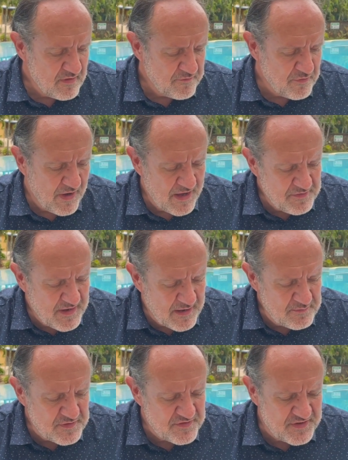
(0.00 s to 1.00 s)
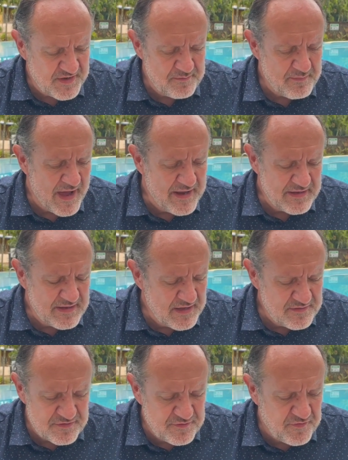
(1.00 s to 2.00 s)
For I have come to set a man
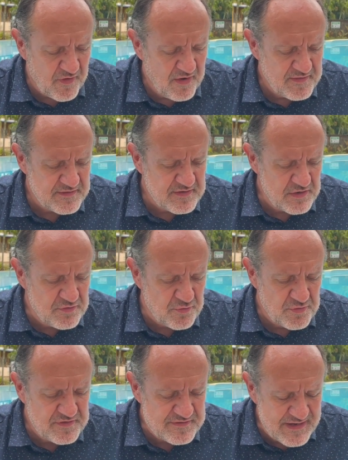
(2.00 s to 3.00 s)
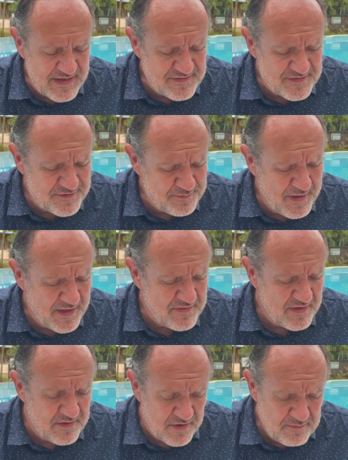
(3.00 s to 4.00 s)
against his father, and a daughter against his
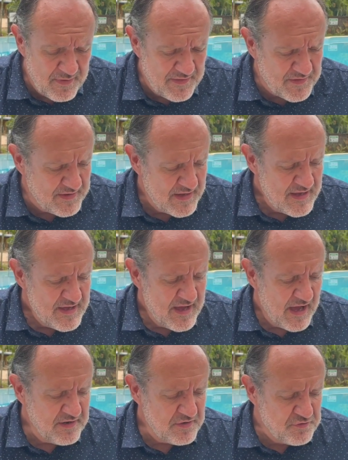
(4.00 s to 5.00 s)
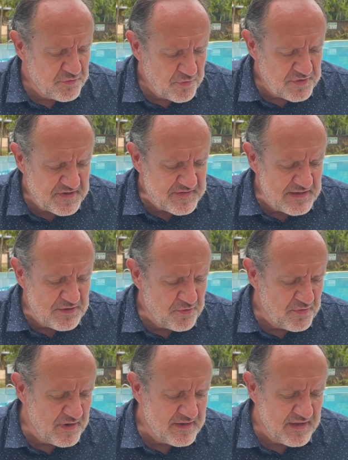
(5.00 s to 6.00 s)
mother, her mother, and a
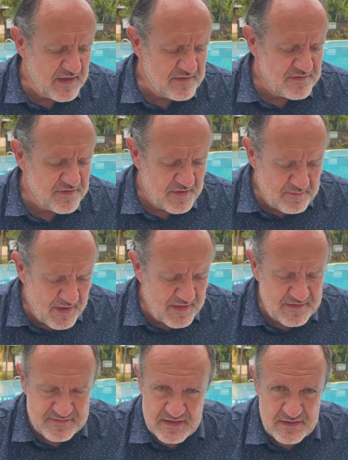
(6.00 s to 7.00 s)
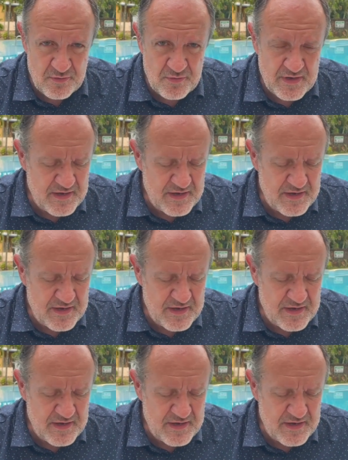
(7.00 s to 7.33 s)
daughter-in-law against her mother-in-law.